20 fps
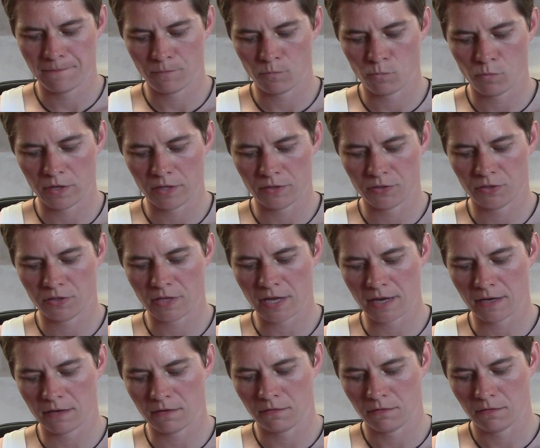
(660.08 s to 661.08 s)
which
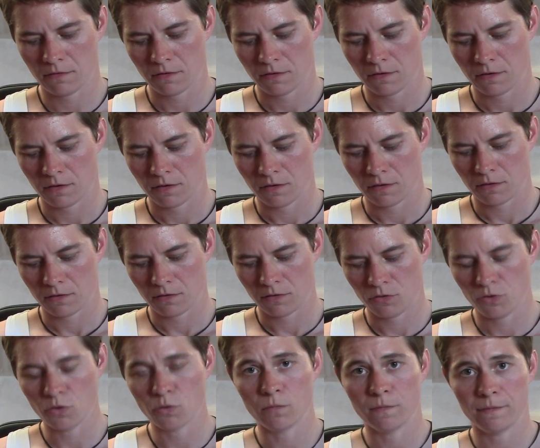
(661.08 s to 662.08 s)
then
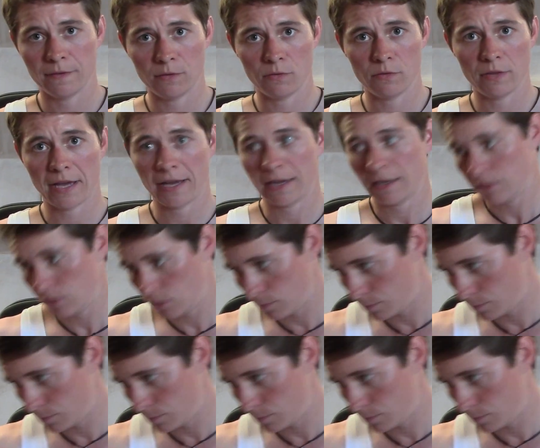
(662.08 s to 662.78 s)
you'll feel that you